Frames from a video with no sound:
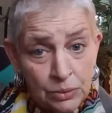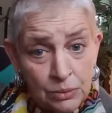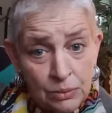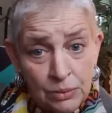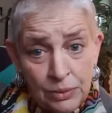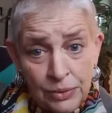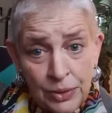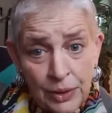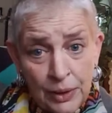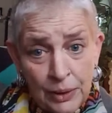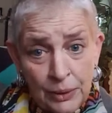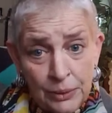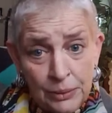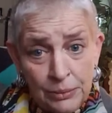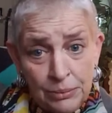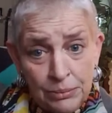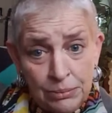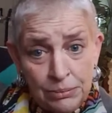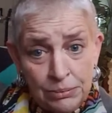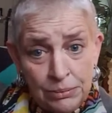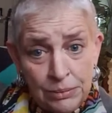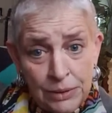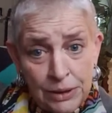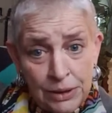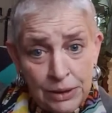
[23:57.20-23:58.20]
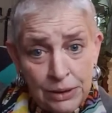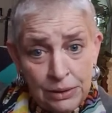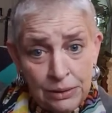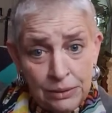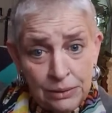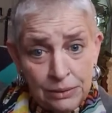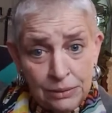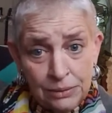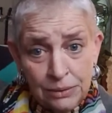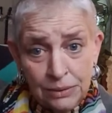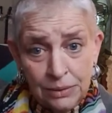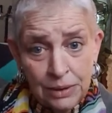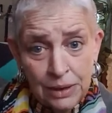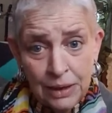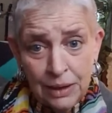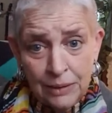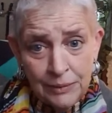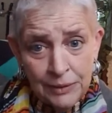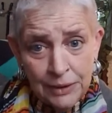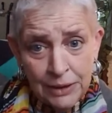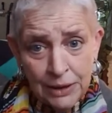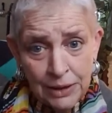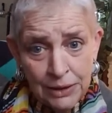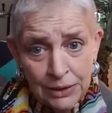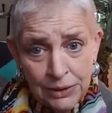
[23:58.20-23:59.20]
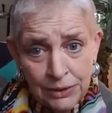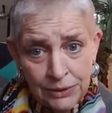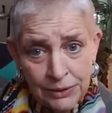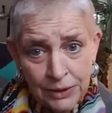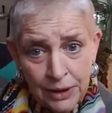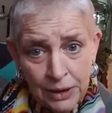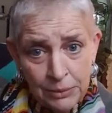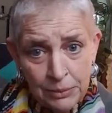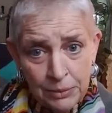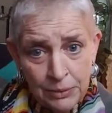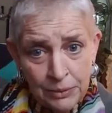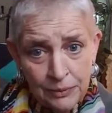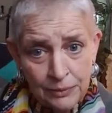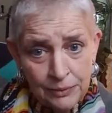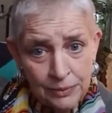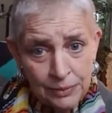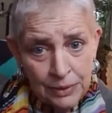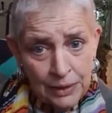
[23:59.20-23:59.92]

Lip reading: without me having any type of